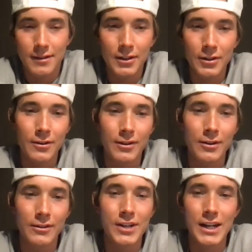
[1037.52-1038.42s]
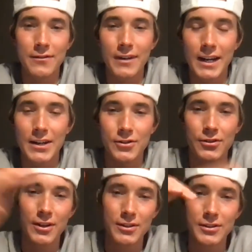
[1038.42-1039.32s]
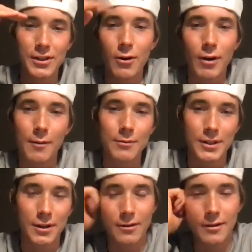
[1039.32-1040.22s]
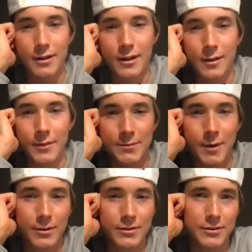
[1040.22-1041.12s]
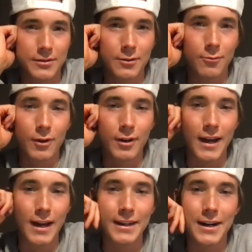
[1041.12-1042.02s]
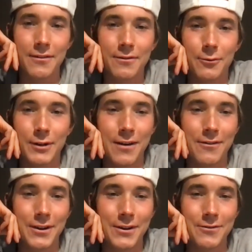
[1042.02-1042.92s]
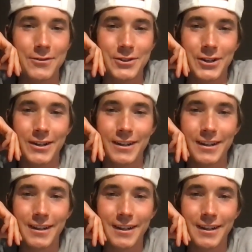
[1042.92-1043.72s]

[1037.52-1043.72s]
your chance of getting injured does go up. So that's probably just the one ad that I would have there for sure.